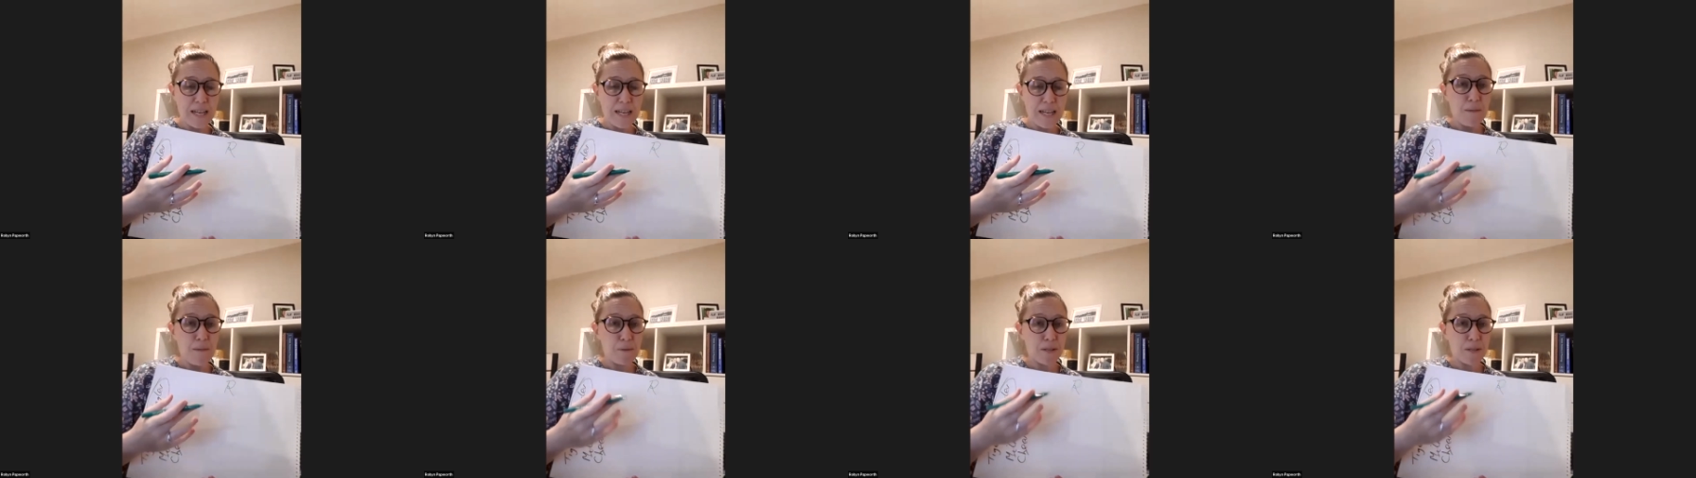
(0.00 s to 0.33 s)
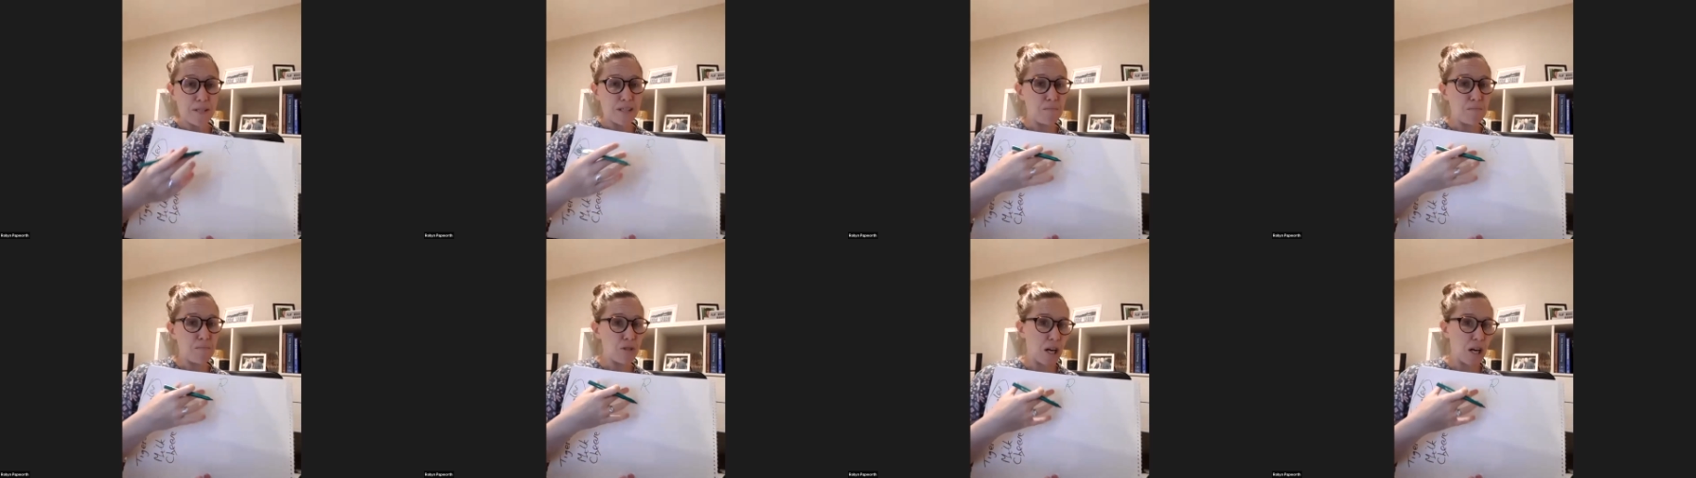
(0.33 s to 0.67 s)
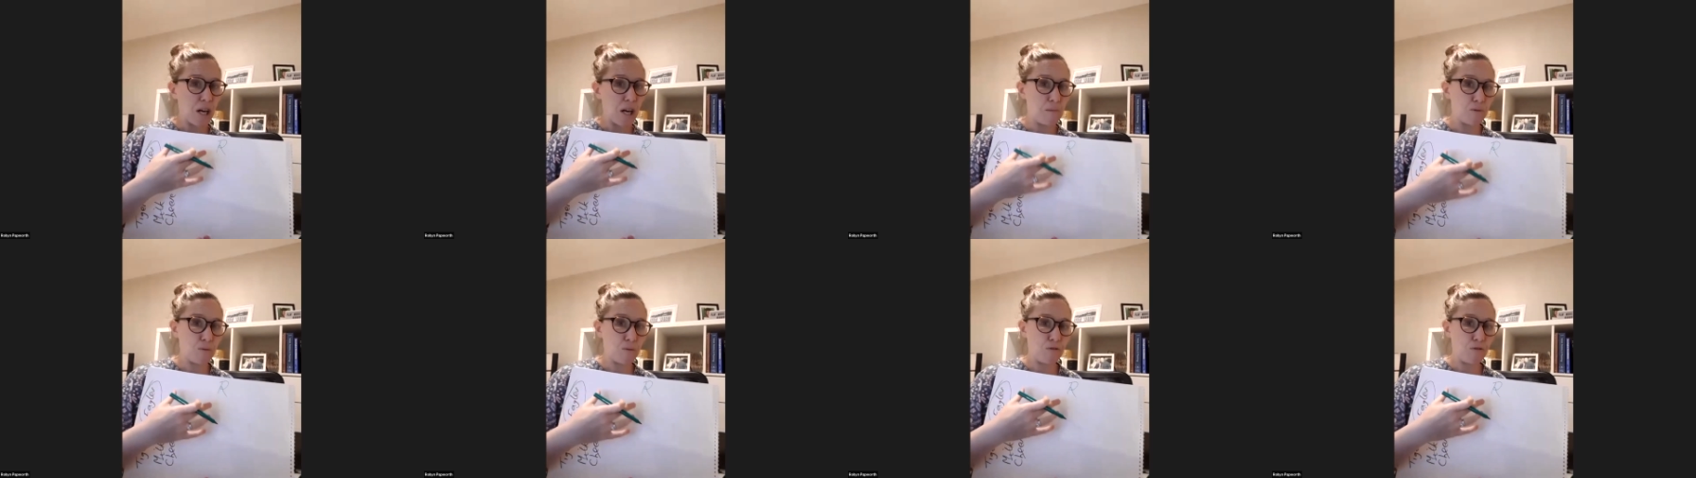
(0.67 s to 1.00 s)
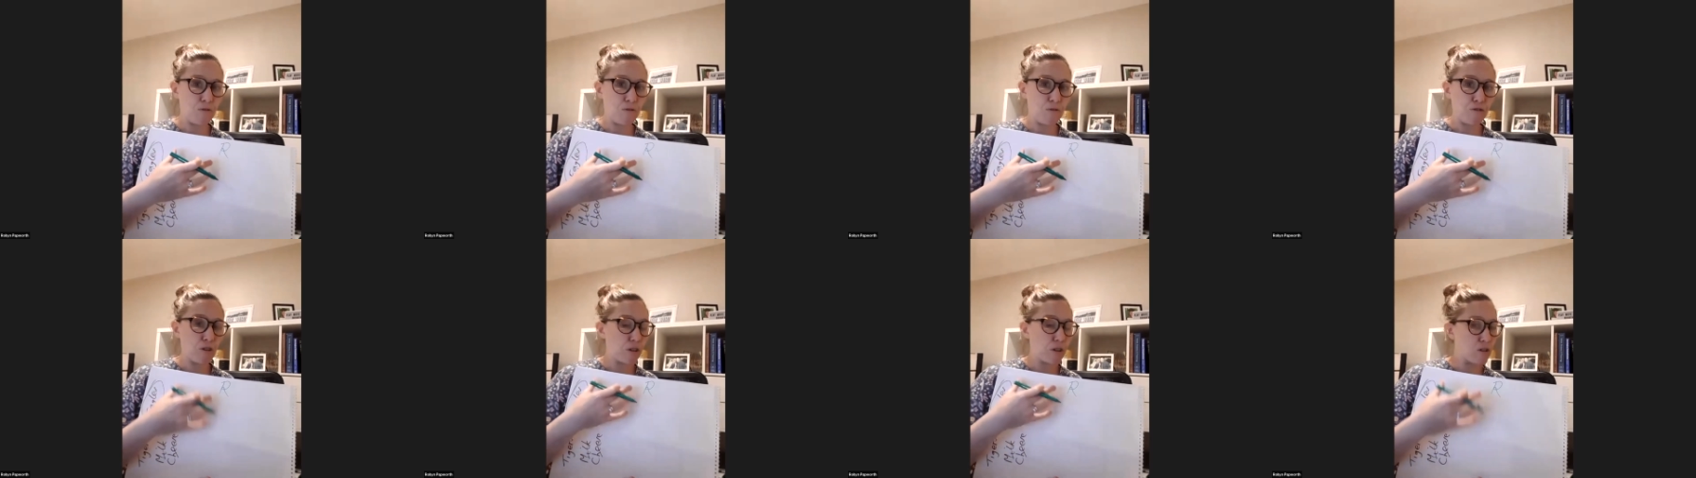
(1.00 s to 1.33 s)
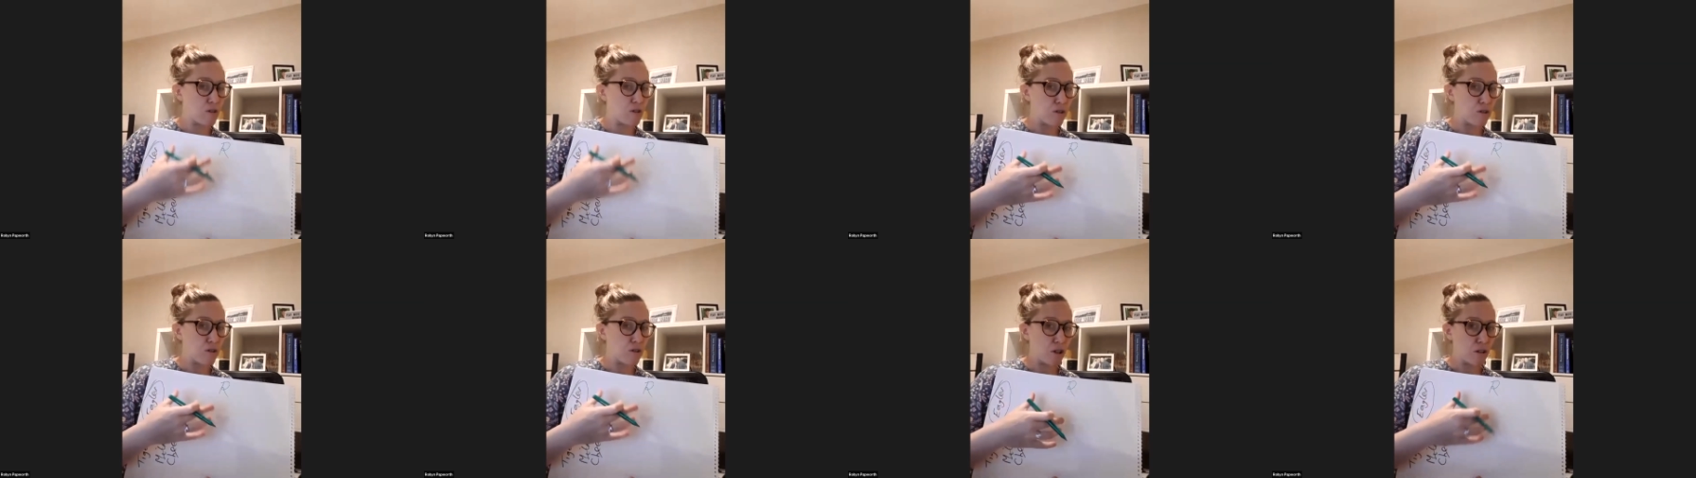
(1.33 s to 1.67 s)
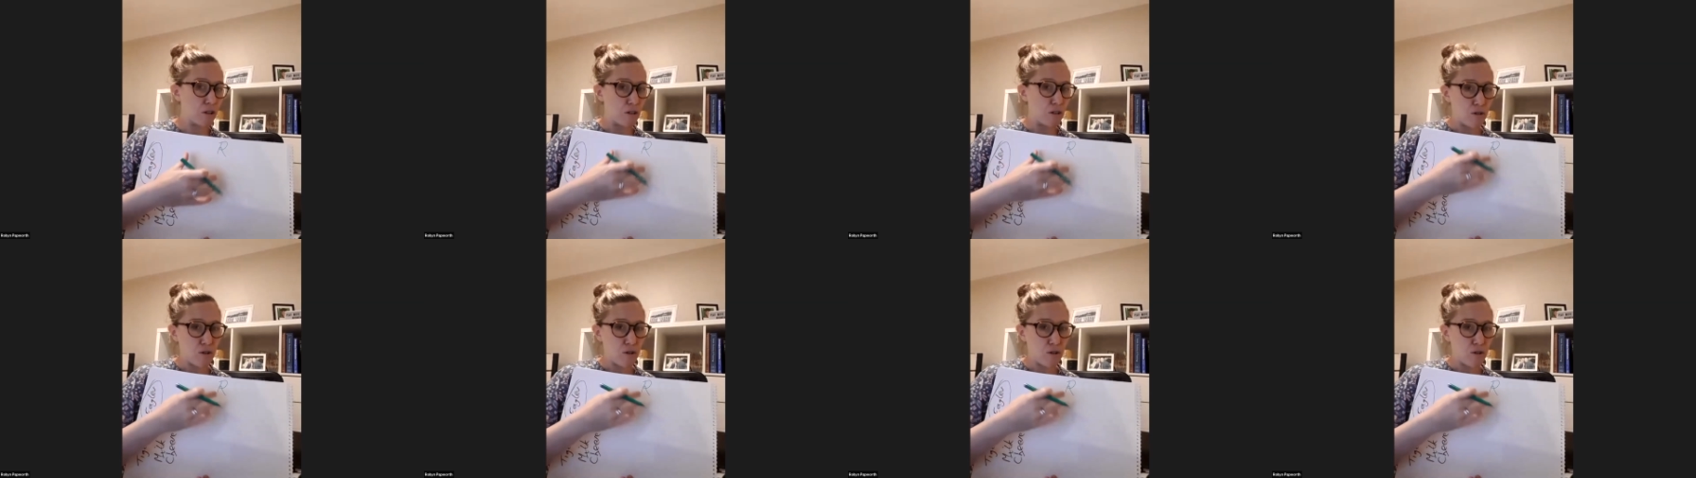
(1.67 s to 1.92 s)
But sometimes we feel concerned that